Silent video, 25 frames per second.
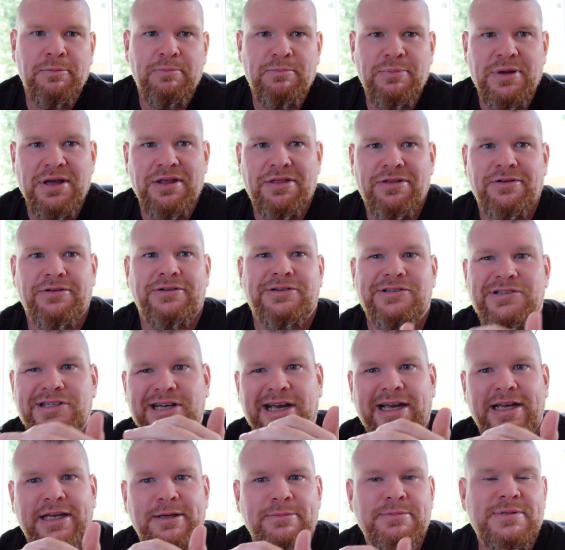Pither and
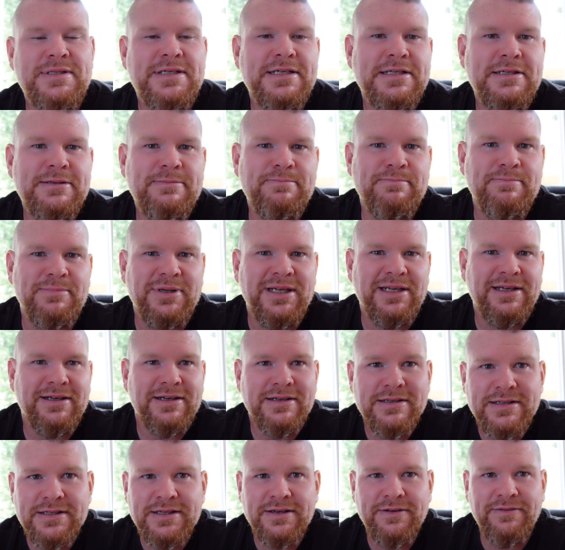Jacobson
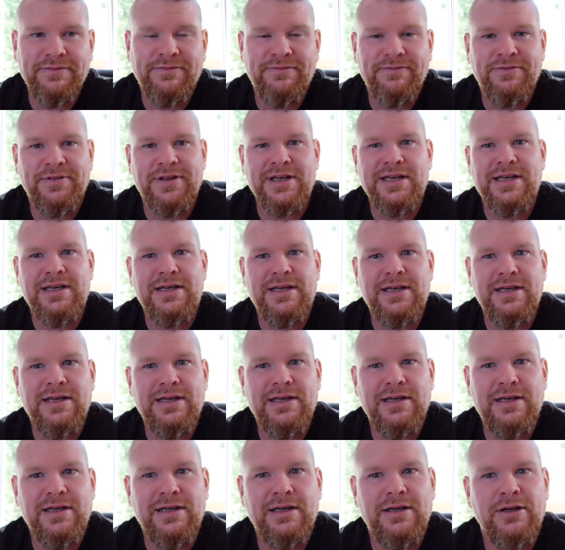because of
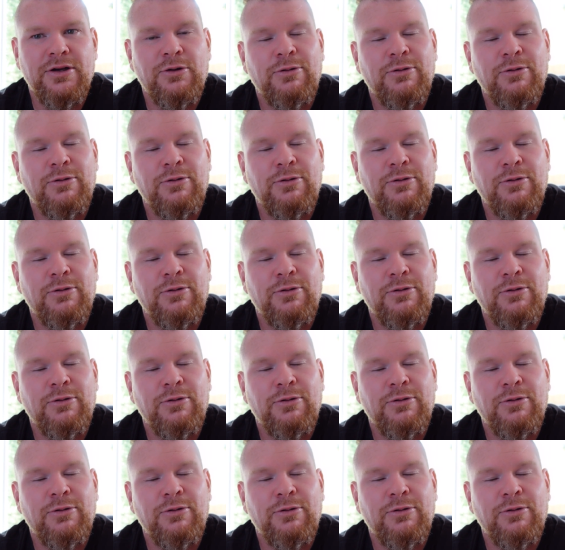the